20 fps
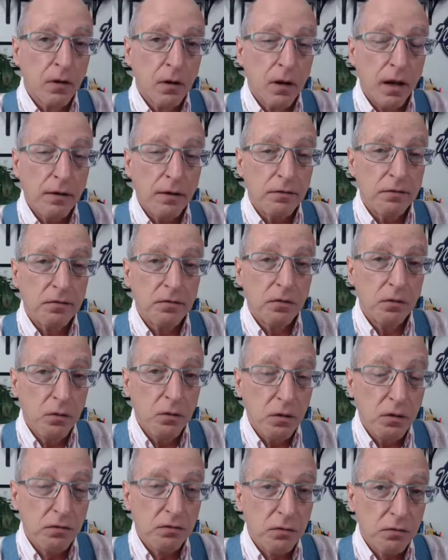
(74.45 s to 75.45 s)
As soon
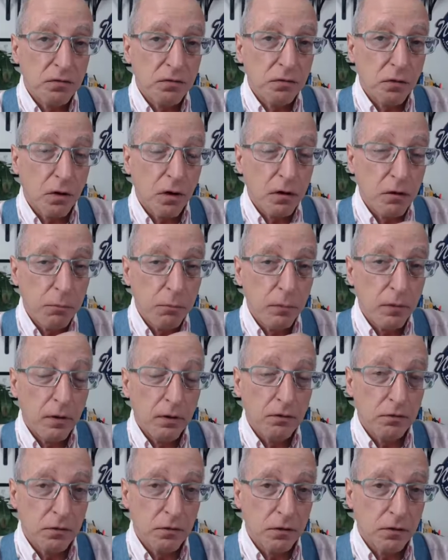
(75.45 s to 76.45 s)
as you start a
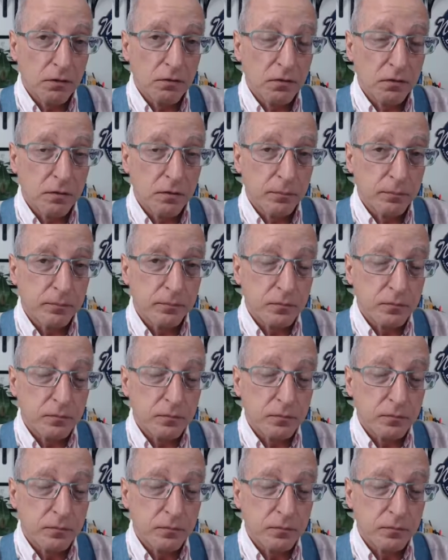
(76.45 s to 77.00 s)
business,